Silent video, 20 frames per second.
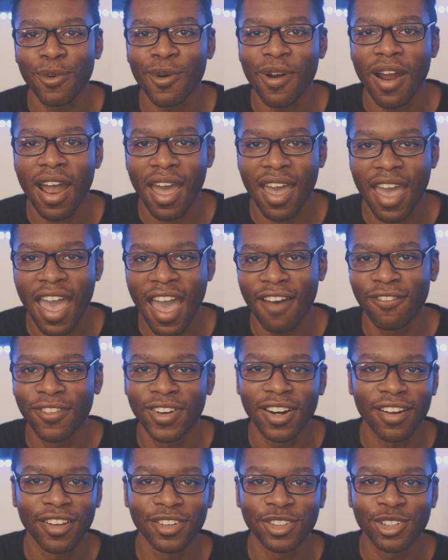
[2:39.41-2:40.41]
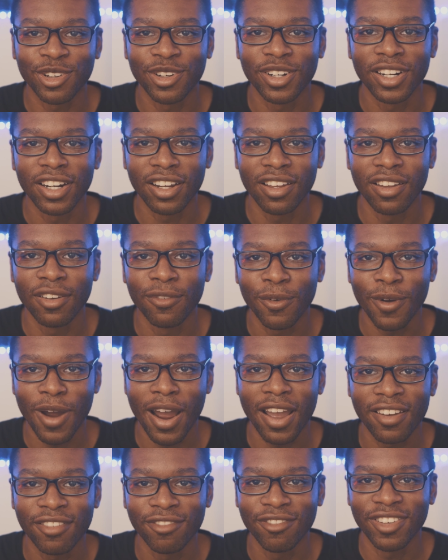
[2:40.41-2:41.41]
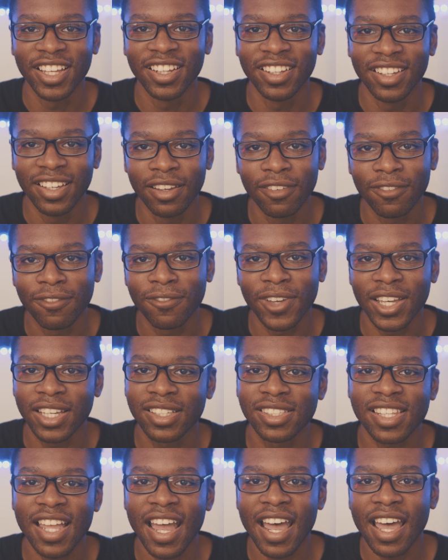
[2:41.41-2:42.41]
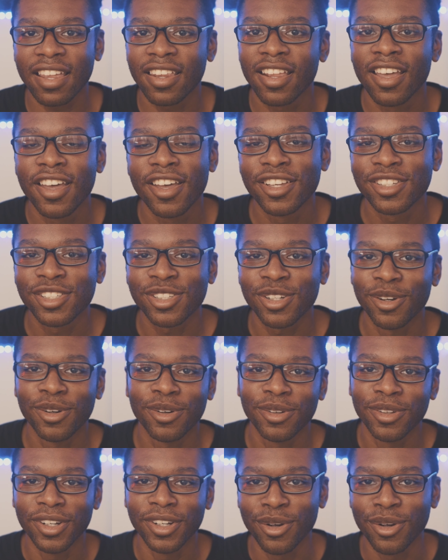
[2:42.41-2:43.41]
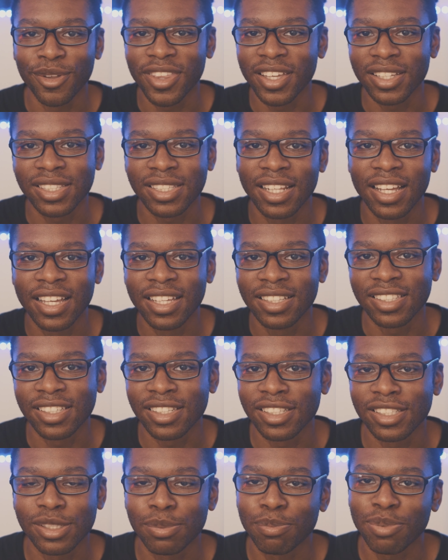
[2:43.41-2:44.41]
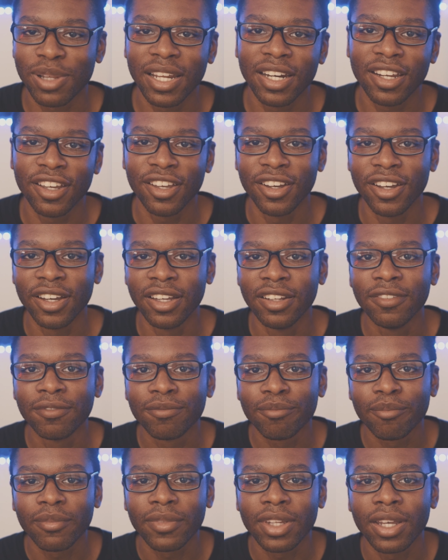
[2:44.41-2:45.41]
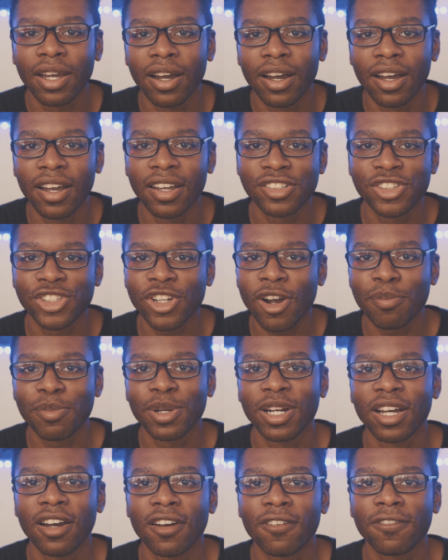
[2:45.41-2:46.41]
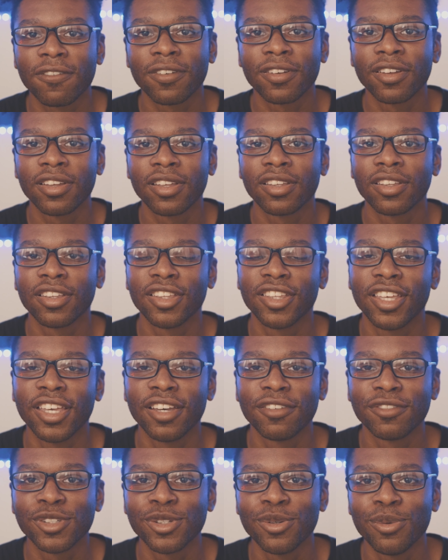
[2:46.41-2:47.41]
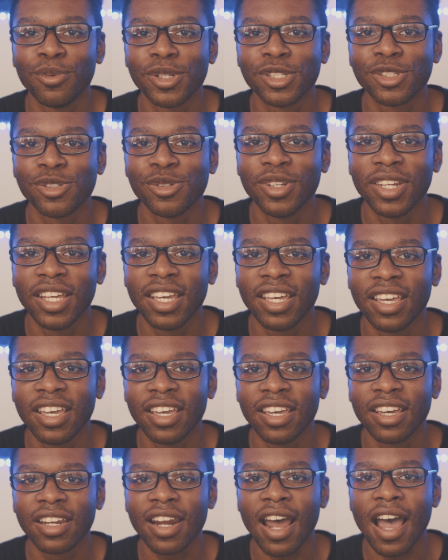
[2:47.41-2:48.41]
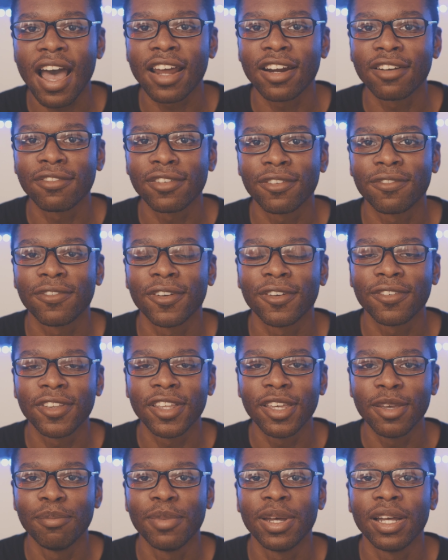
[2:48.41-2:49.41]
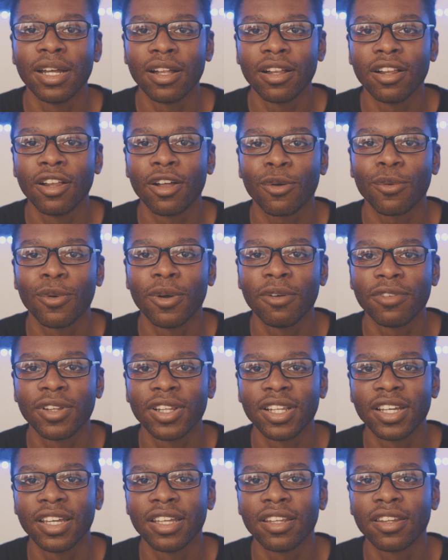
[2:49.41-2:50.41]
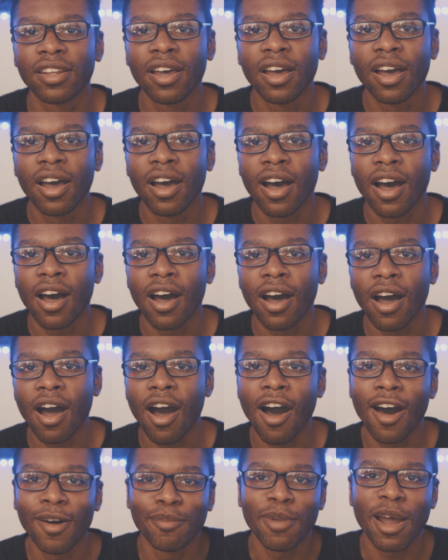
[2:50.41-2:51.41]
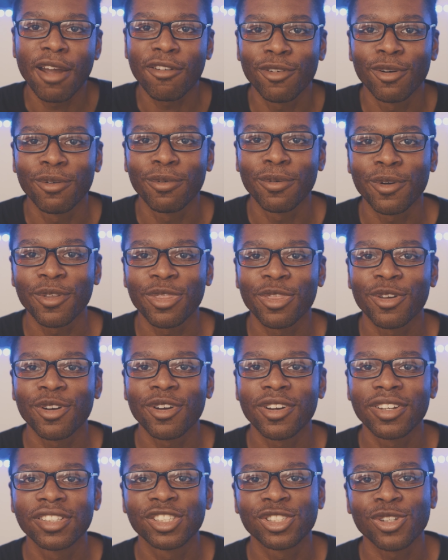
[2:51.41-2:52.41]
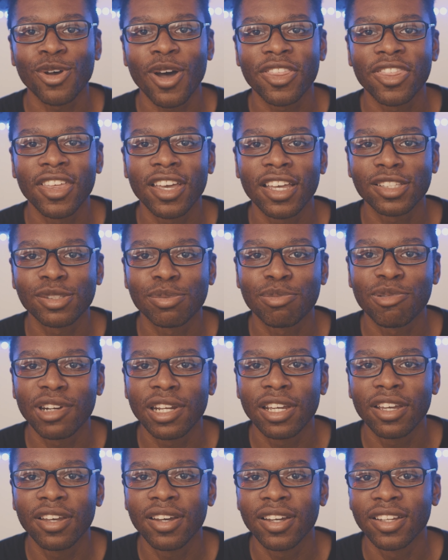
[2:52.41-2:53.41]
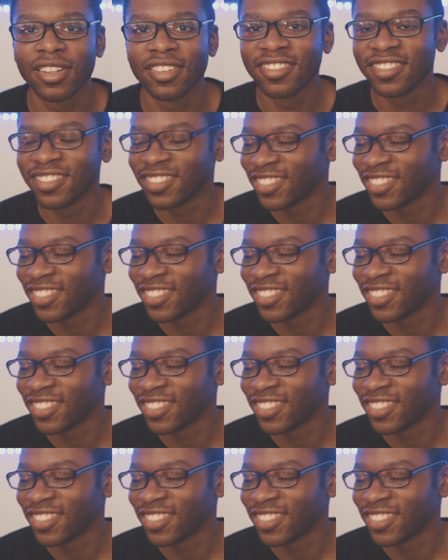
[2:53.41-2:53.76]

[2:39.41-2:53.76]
where I have an alternative where I could really fix that. So, this lens is plenty good. It's sharp enough, gives you what you need out of a 50 mil equivalent on micro four thirds. So I think it's pretty good.